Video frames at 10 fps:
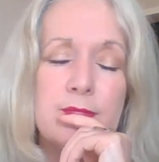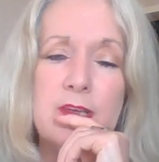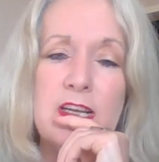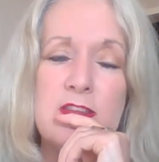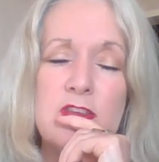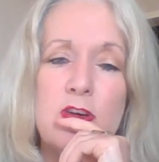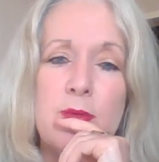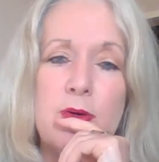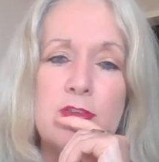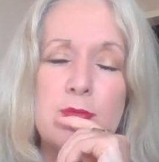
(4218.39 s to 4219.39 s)
It's not
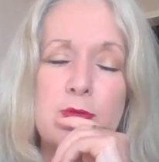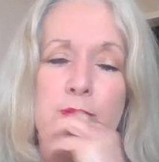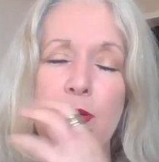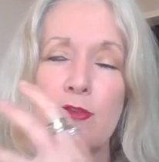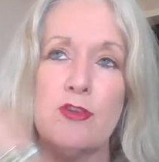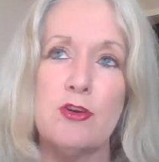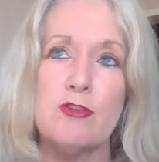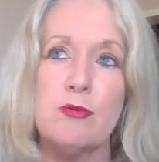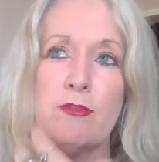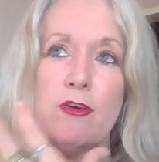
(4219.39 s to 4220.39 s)
possible because those
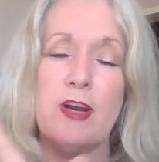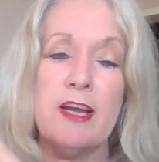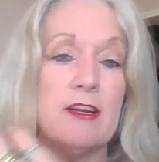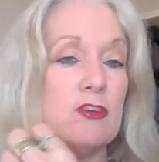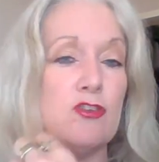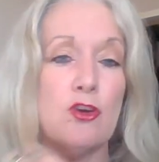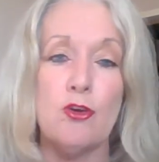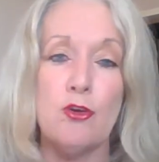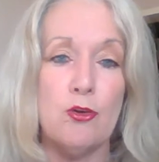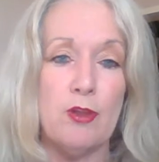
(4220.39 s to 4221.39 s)
who have created it
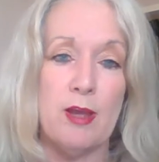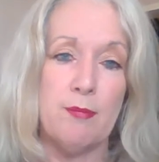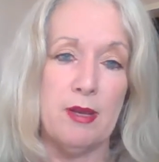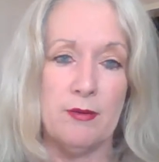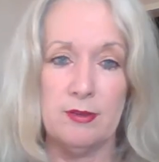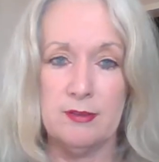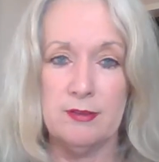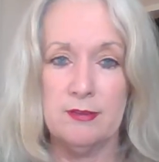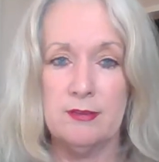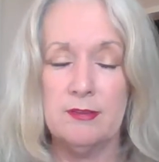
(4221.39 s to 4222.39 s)
don't know that power.
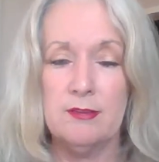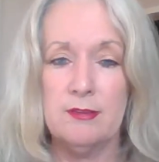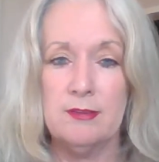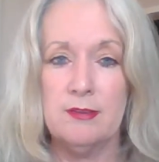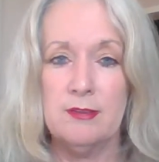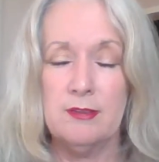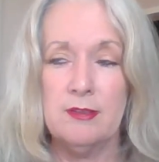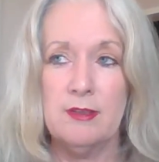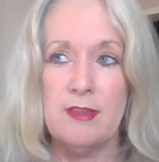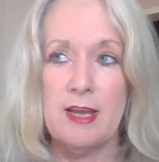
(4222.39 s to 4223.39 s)

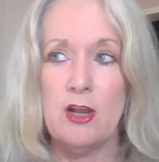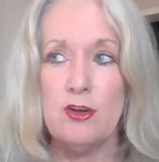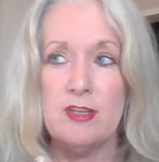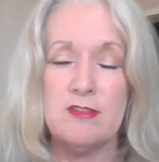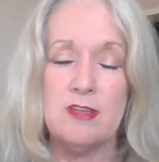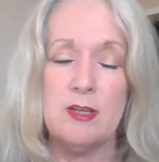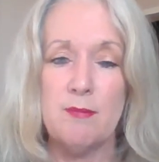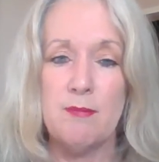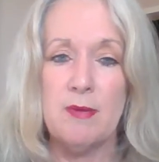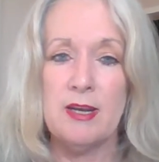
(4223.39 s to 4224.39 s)
They only see
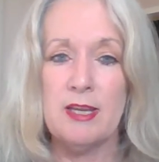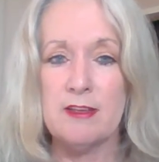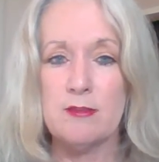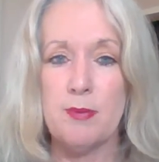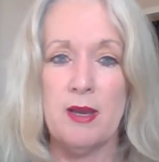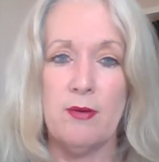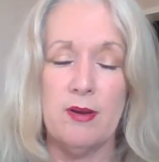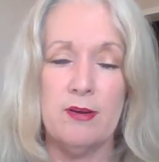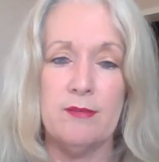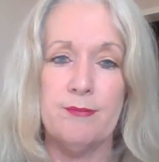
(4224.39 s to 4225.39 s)
money as
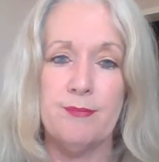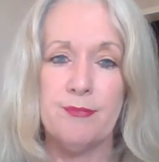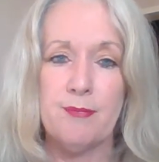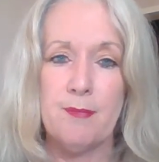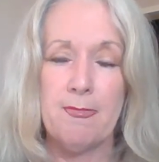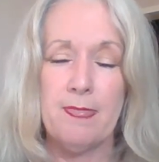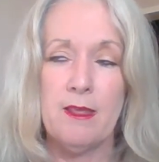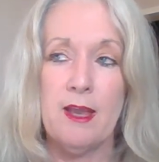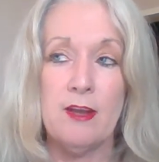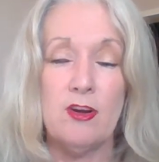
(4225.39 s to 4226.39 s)
power.
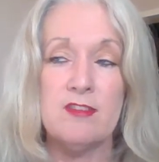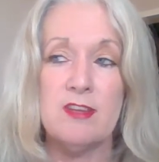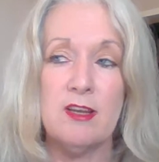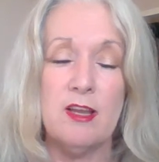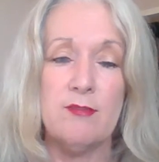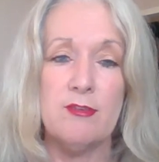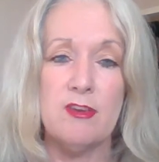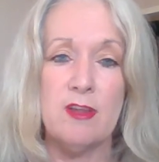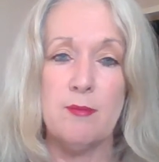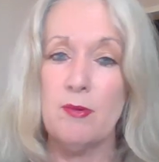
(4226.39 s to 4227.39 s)
And I send love to
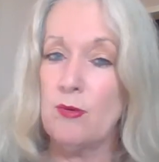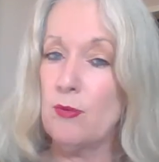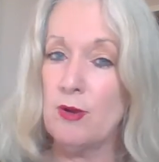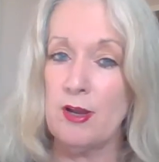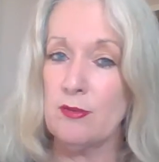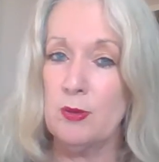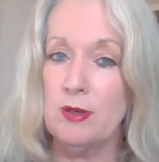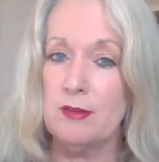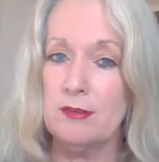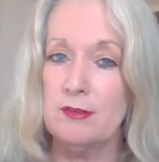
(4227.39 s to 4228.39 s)
them as
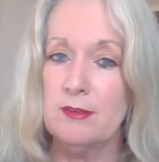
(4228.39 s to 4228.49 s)
well.